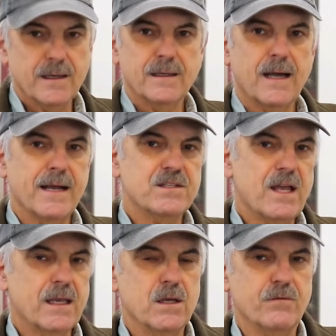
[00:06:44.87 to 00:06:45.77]
Guys,
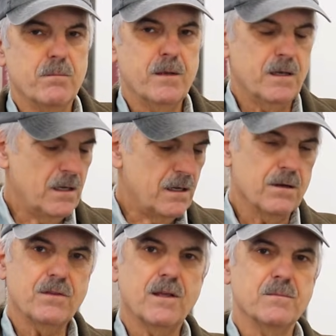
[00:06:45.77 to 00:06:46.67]
thank you for being
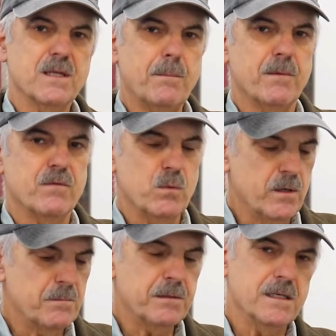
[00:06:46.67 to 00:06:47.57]
here. Thumbs up if you
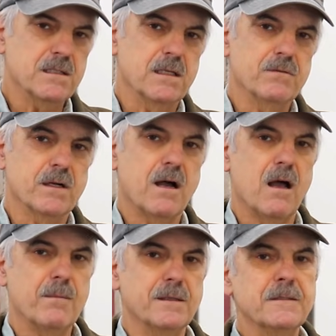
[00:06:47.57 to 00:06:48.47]
would. Please leave a
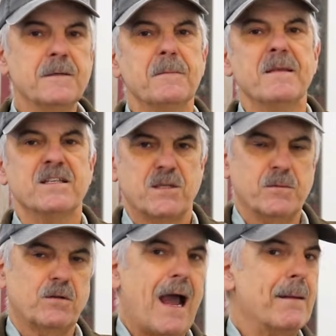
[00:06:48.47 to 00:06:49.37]
comment.
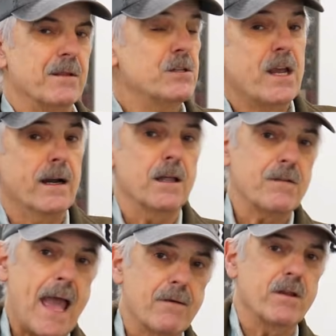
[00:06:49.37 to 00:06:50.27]
Subscribe to the channel if
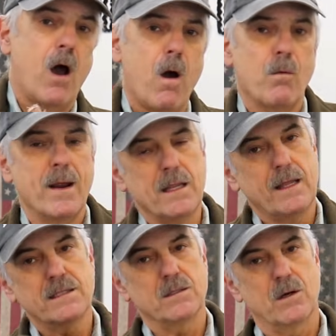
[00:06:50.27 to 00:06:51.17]
you haven't already.
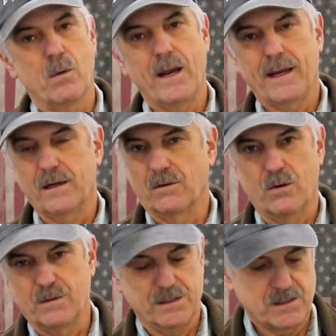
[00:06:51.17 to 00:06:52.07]
That's the only way I can
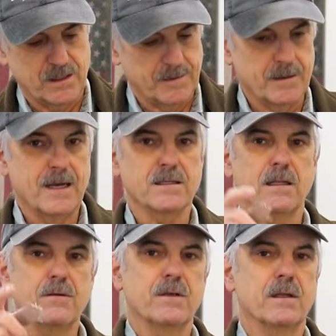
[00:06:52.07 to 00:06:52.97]
grow this thing. Guys, I
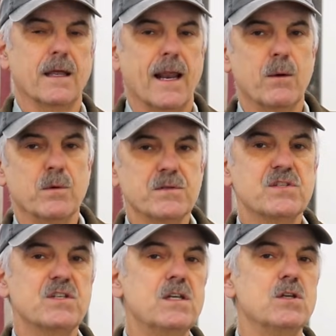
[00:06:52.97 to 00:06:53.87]
love you, and I will
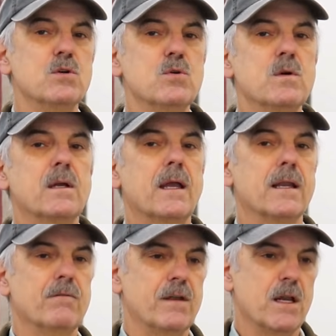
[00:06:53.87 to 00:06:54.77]
see you
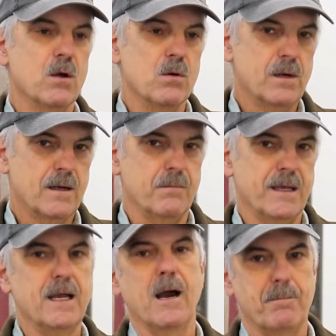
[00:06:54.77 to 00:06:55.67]
in a video
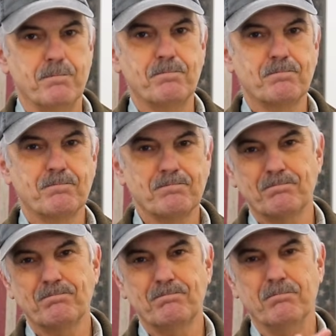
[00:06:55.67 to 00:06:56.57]
coming up.
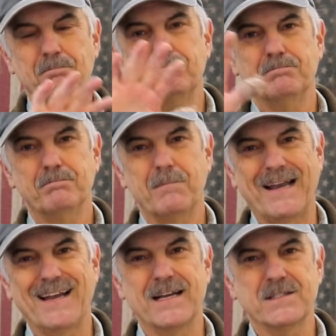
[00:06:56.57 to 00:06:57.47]

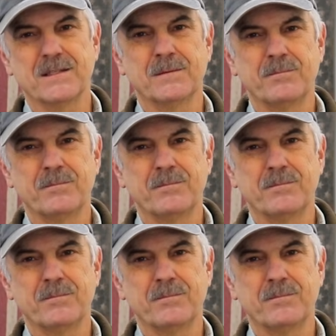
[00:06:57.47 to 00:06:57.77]
Bye, guys.